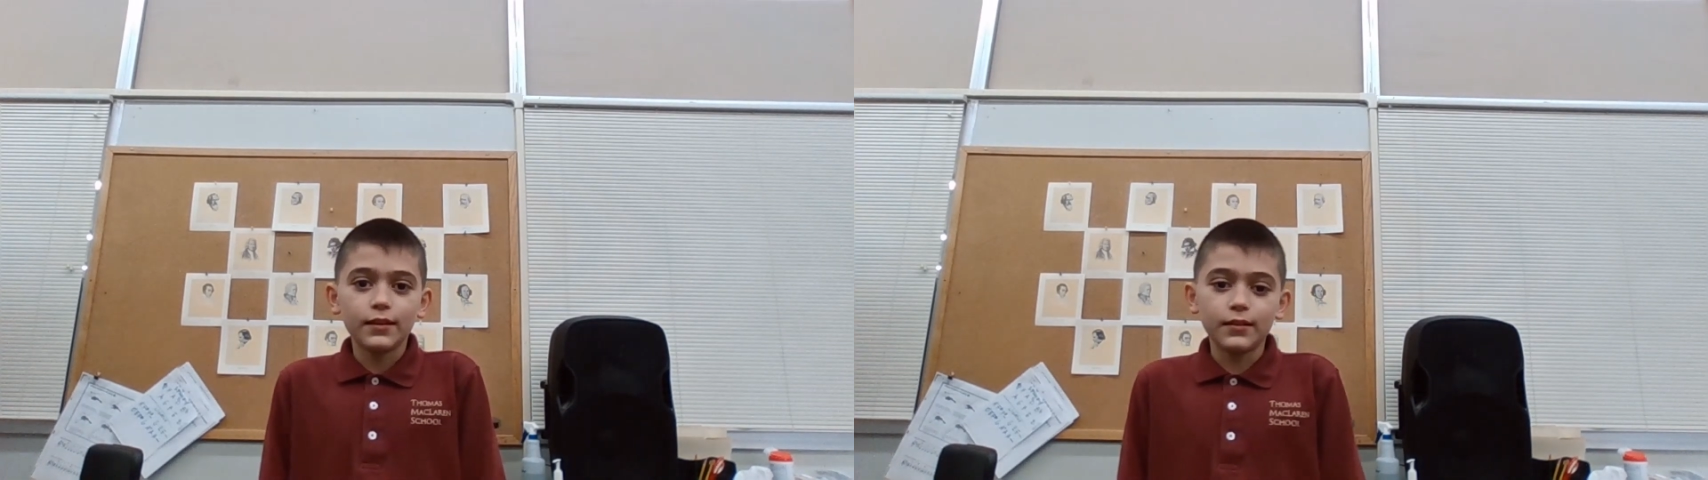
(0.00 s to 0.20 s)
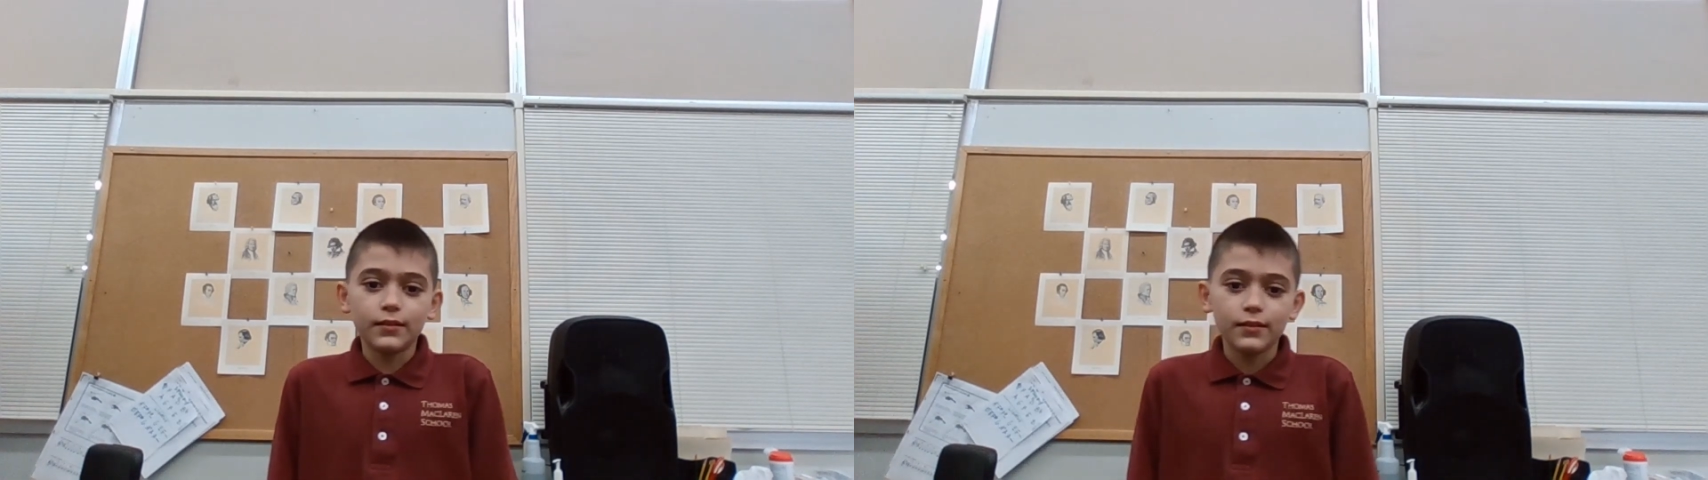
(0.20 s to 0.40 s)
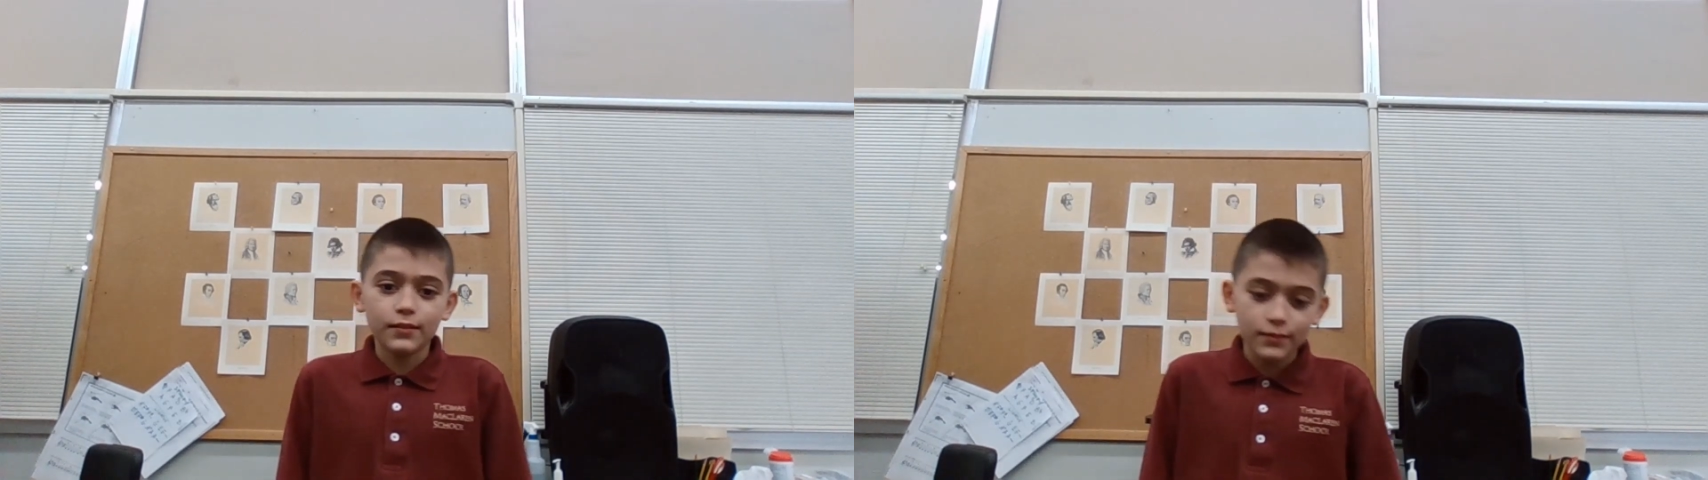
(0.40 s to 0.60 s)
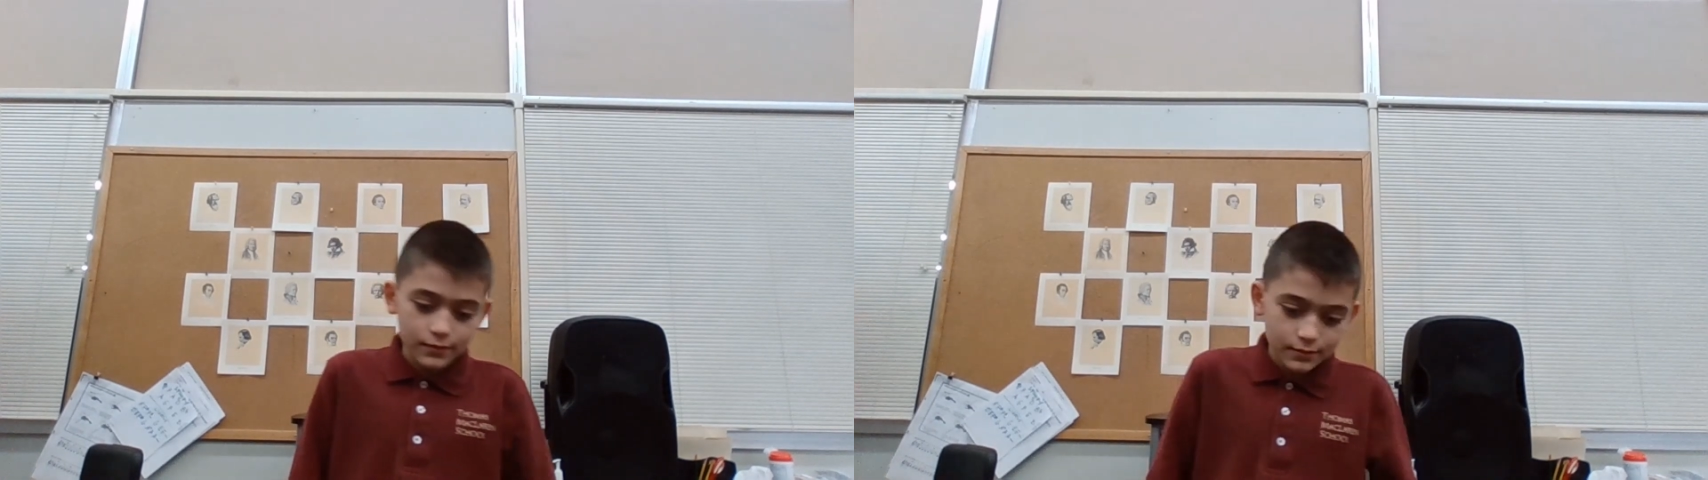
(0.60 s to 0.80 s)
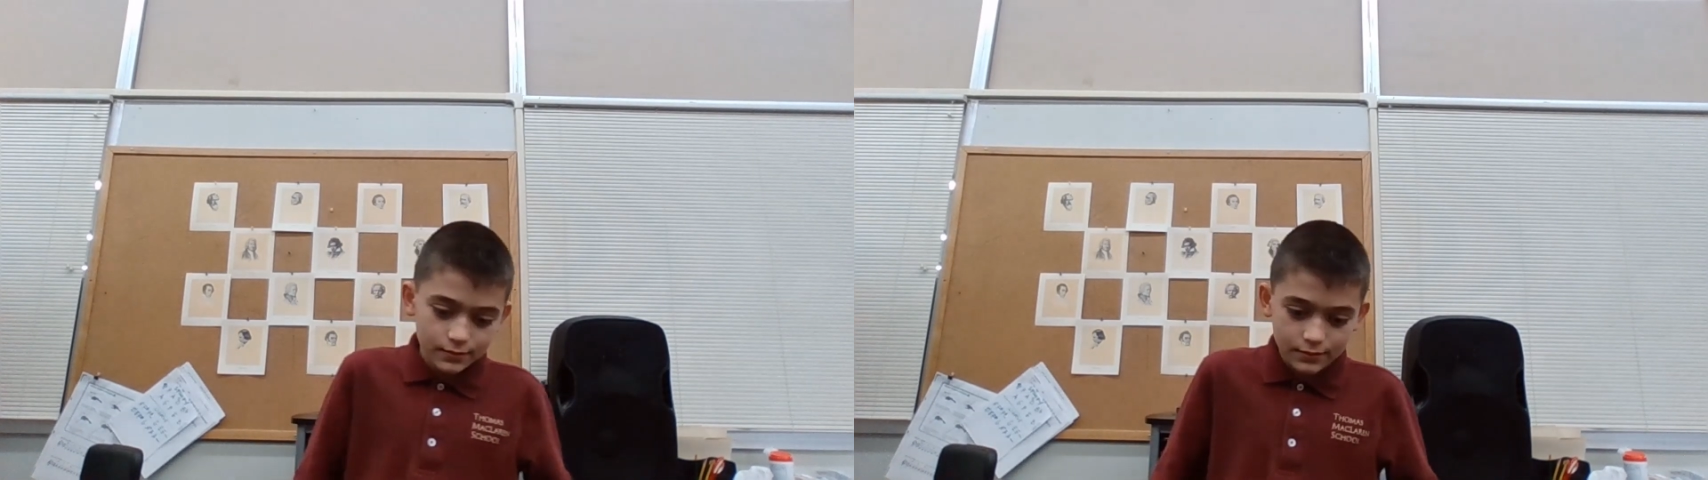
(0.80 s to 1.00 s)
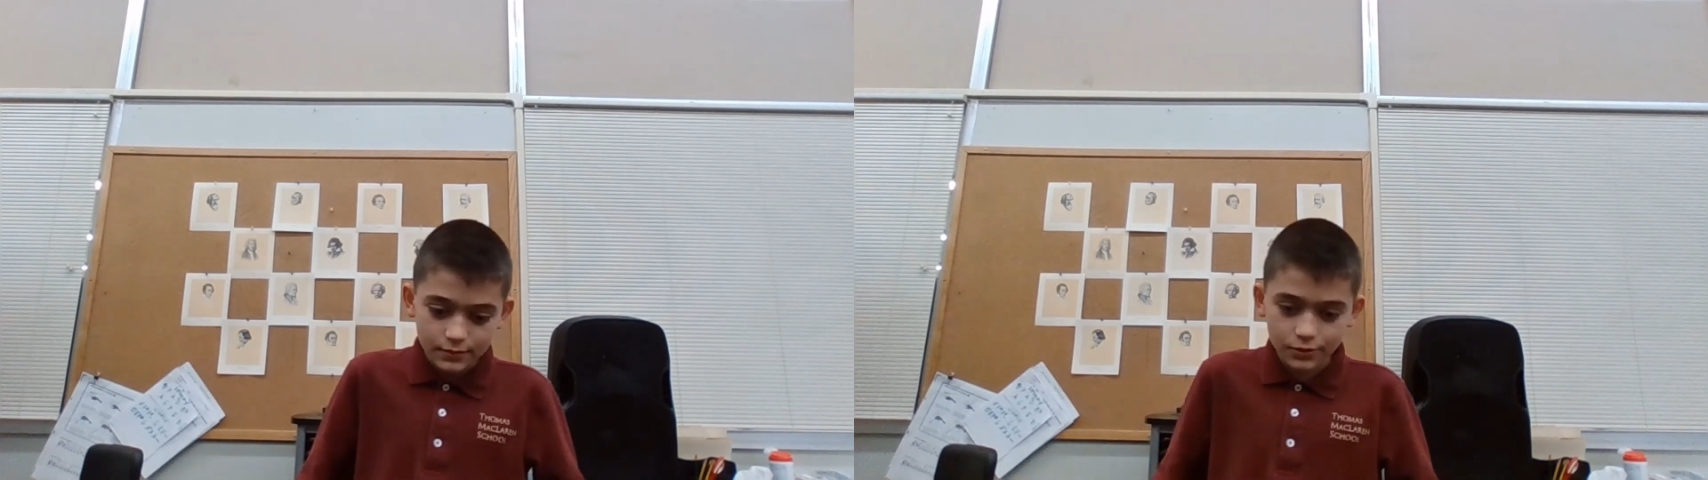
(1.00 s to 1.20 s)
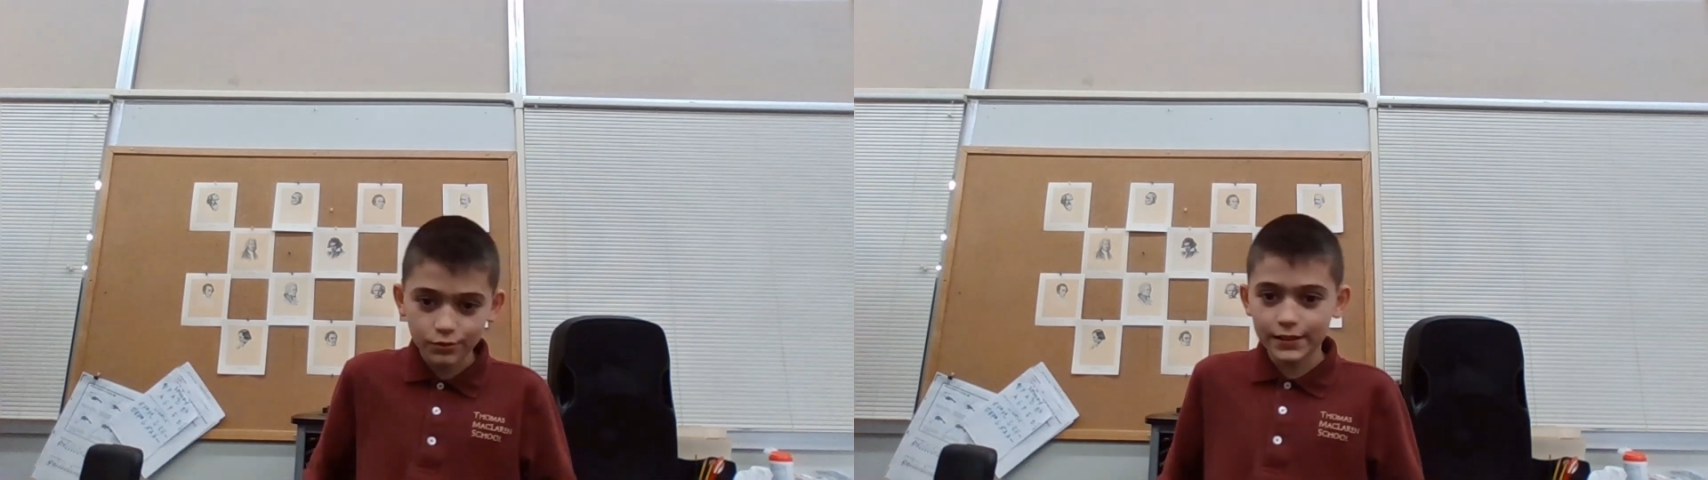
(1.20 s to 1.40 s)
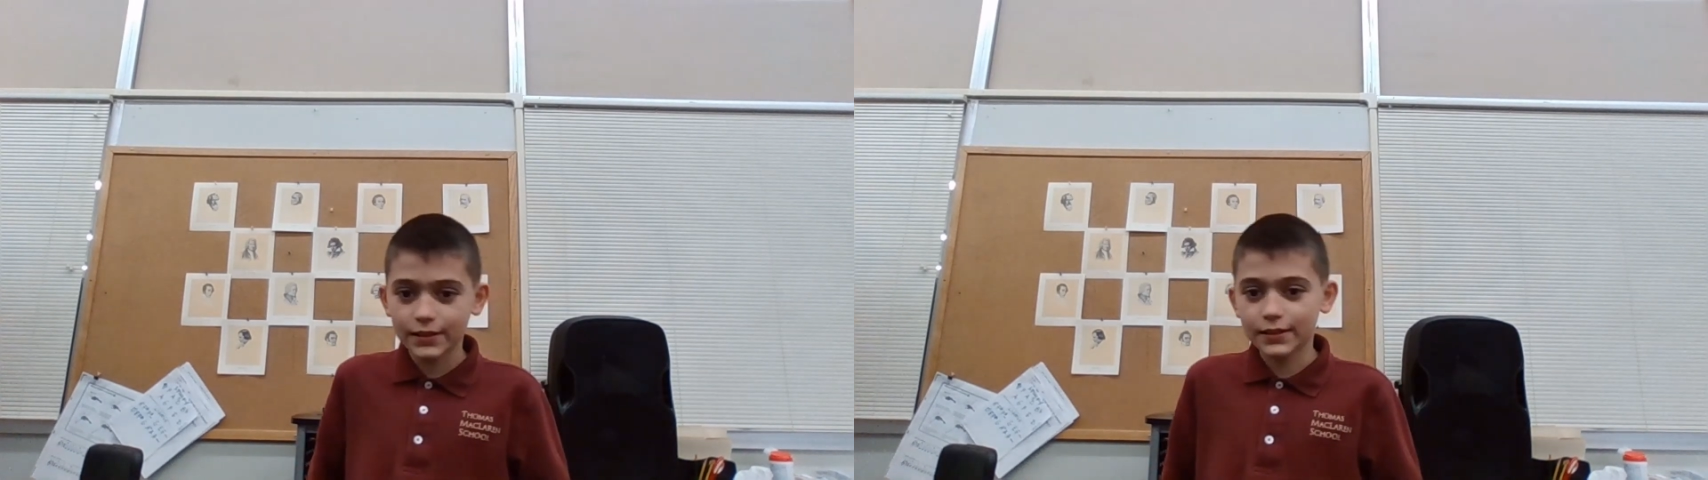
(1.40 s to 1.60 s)
And
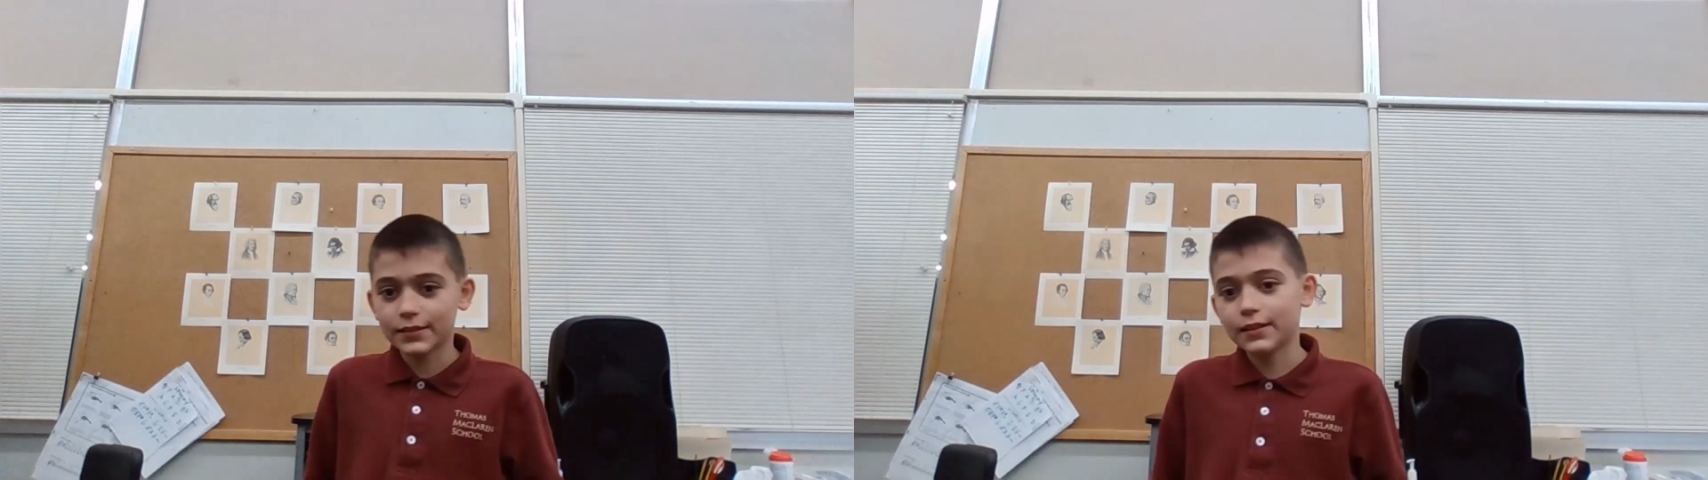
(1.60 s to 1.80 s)
sweetest